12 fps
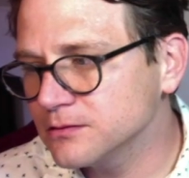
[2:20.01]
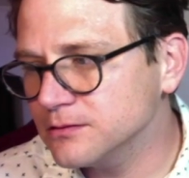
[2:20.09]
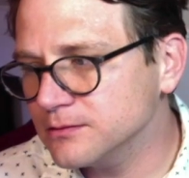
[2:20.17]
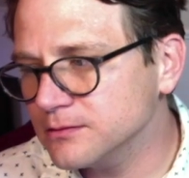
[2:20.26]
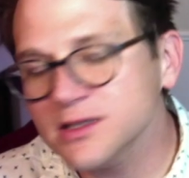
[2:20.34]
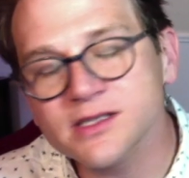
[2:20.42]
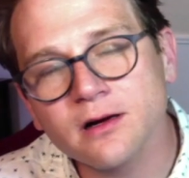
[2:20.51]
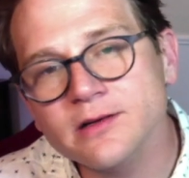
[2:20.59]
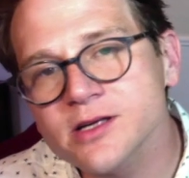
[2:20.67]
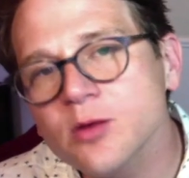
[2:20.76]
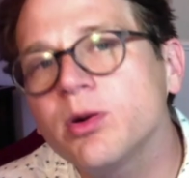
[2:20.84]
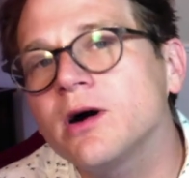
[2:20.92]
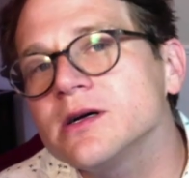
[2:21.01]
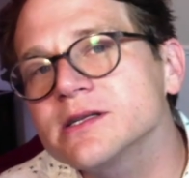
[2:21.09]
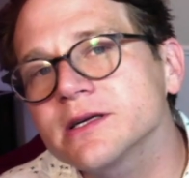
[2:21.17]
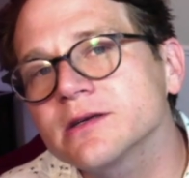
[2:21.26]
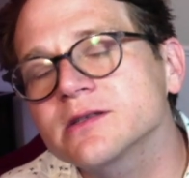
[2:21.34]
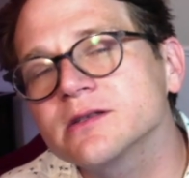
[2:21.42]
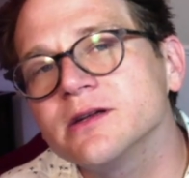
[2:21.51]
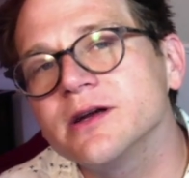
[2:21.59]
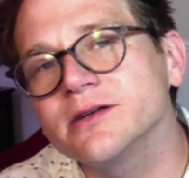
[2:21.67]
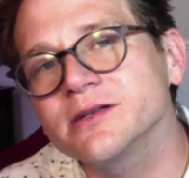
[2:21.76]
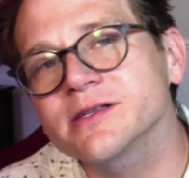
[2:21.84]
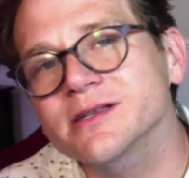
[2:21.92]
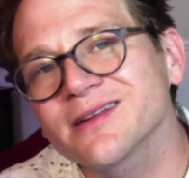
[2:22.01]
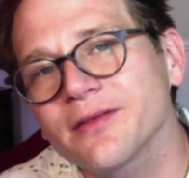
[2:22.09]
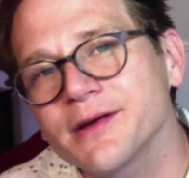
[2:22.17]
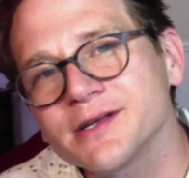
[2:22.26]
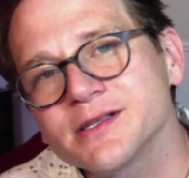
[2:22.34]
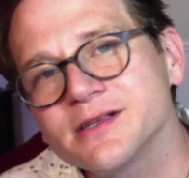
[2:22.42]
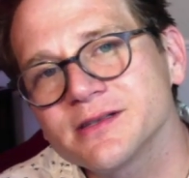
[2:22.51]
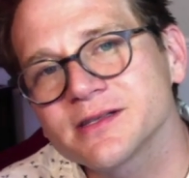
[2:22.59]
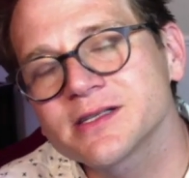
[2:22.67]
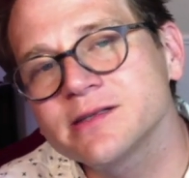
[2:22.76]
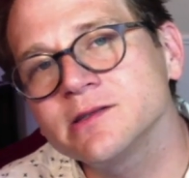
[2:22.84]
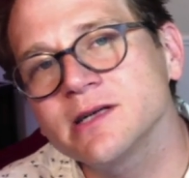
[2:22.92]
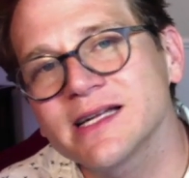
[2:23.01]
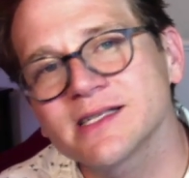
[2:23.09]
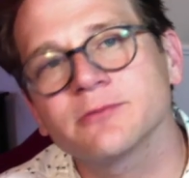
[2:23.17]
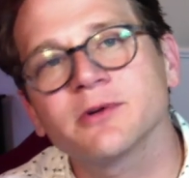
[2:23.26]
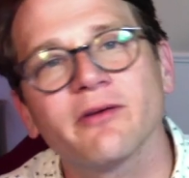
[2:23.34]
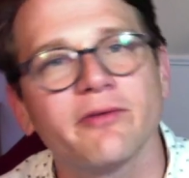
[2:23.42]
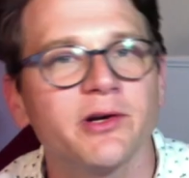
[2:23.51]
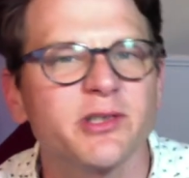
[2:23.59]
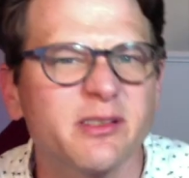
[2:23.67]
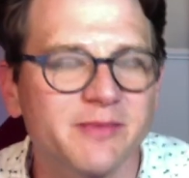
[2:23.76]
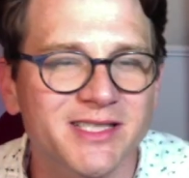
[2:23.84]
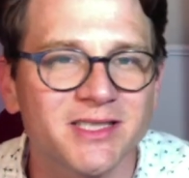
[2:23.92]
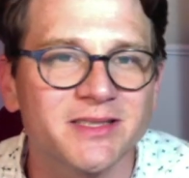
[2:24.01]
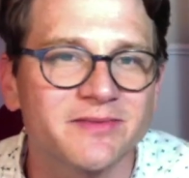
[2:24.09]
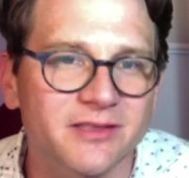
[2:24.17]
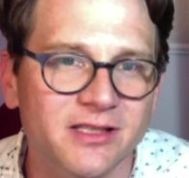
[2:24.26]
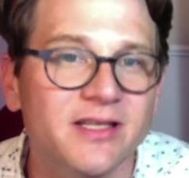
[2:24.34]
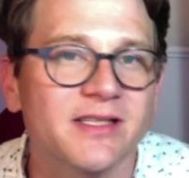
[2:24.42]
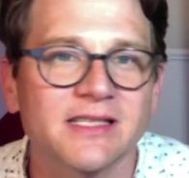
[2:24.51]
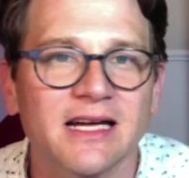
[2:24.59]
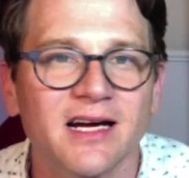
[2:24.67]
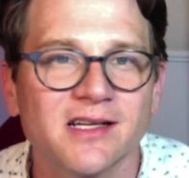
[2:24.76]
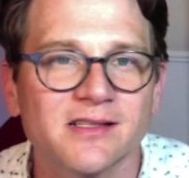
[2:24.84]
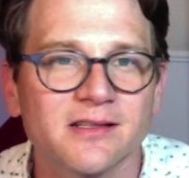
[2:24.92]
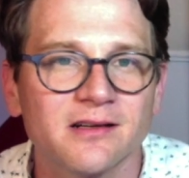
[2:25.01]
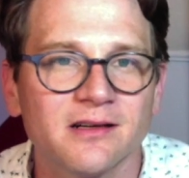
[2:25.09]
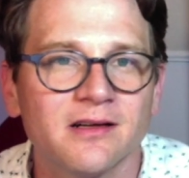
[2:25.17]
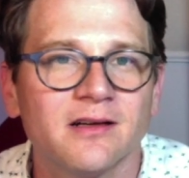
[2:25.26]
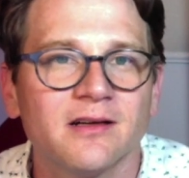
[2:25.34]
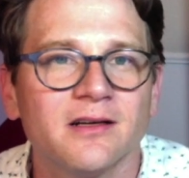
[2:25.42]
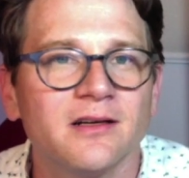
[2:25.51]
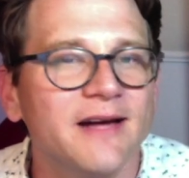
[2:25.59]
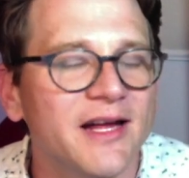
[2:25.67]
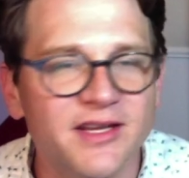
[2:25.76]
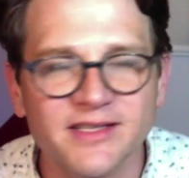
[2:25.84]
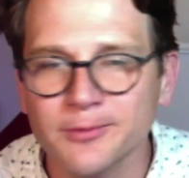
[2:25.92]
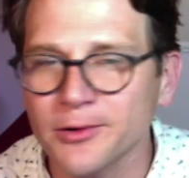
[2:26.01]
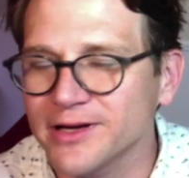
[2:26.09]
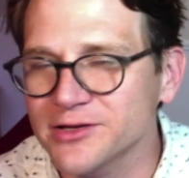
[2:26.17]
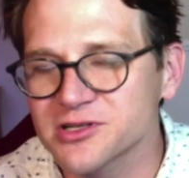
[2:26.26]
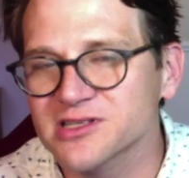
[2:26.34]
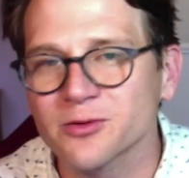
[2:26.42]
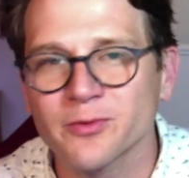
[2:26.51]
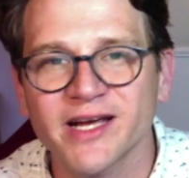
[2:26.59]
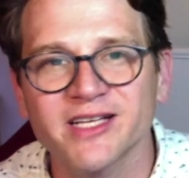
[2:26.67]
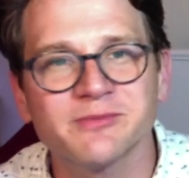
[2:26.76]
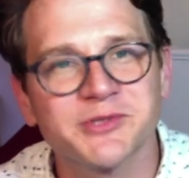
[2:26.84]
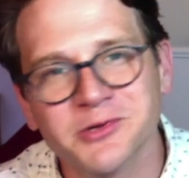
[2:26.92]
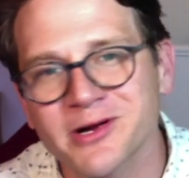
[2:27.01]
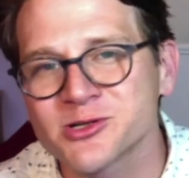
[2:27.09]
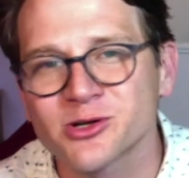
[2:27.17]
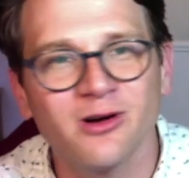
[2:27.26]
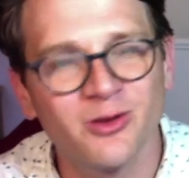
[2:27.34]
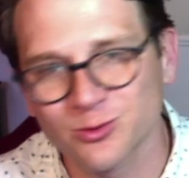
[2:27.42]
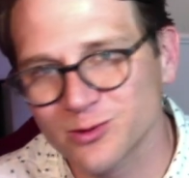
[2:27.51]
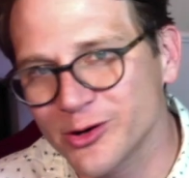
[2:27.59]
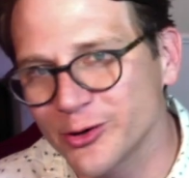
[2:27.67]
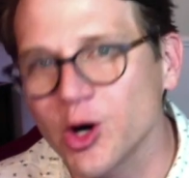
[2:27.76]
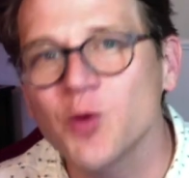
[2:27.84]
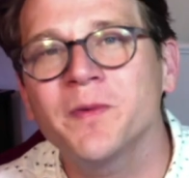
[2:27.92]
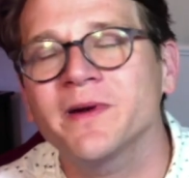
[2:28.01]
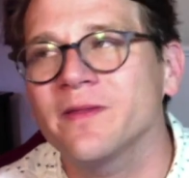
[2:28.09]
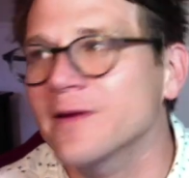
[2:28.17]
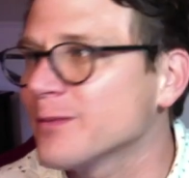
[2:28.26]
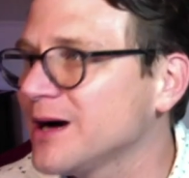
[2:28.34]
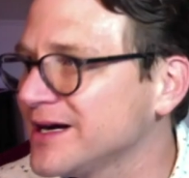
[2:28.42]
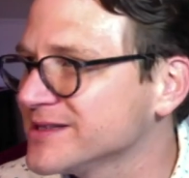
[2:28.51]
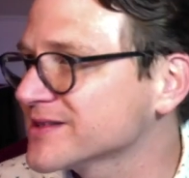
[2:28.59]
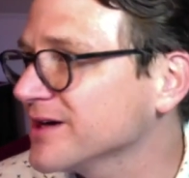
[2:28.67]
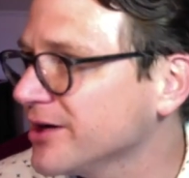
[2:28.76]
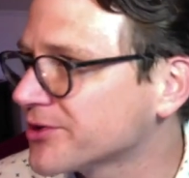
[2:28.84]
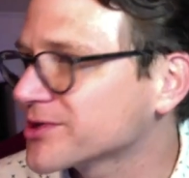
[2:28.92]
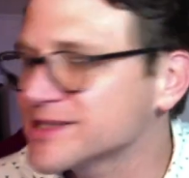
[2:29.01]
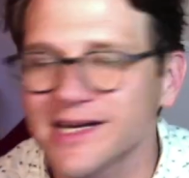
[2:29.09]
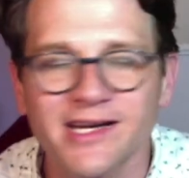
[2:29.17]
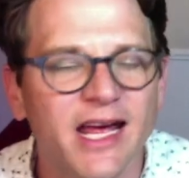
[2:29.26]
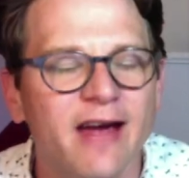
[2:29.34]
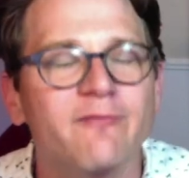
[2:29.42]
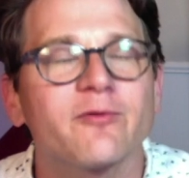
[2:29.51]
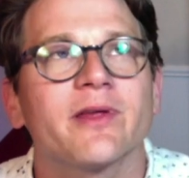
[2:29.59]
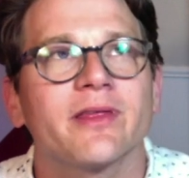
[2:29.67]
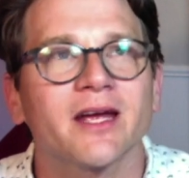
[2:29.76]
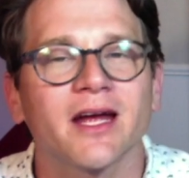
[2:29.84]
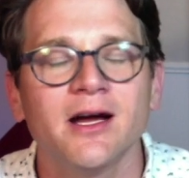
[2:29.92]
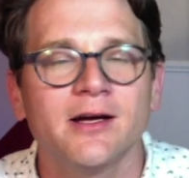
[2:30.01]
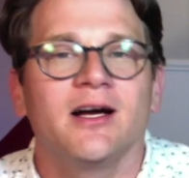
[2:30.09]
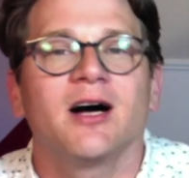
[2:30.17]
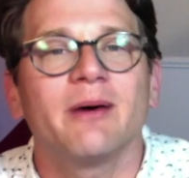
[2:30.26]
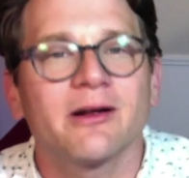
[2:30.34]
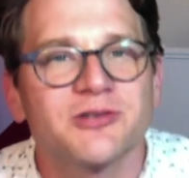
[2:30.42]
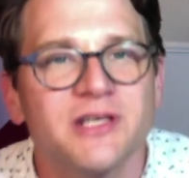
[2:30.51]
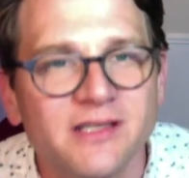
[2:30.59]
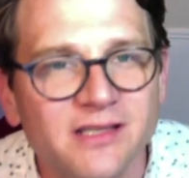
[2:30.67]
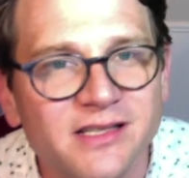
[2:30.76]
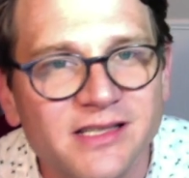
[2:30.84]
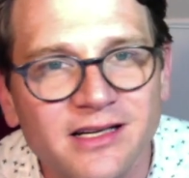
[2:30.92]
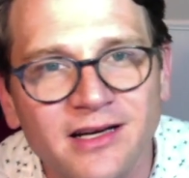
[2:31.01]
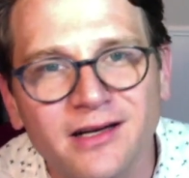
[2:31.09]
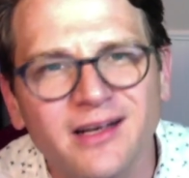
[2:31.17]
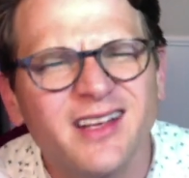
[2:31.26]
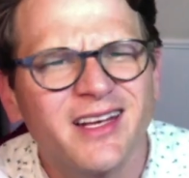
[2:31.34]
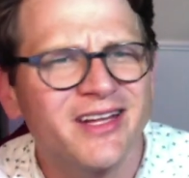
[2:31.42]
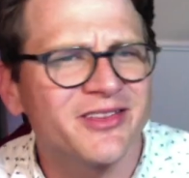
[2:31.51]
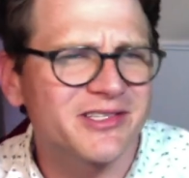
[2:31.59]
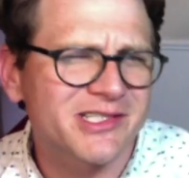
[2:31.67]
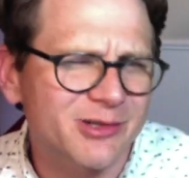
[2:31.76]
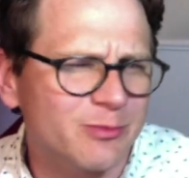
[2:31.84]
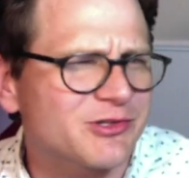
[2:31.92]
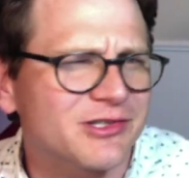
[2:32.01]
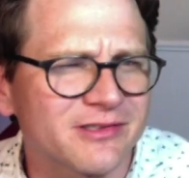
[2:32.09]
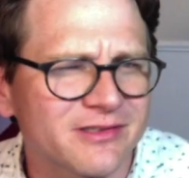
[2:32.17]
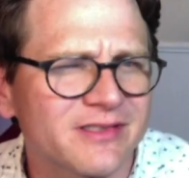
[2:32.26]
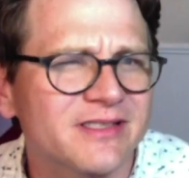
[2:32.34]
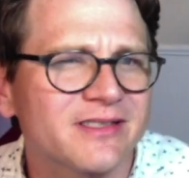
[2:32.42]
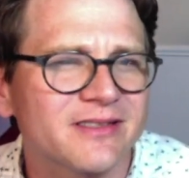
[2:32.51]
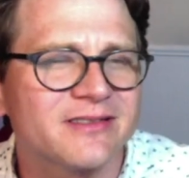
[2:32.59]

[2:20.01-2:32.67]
Let's also pause here to notice that Jesus still hasn't revealed himself to these guys. At this point, he's just a random stranger on the road, opening their minds to understand everything about Jesus in the scriptures.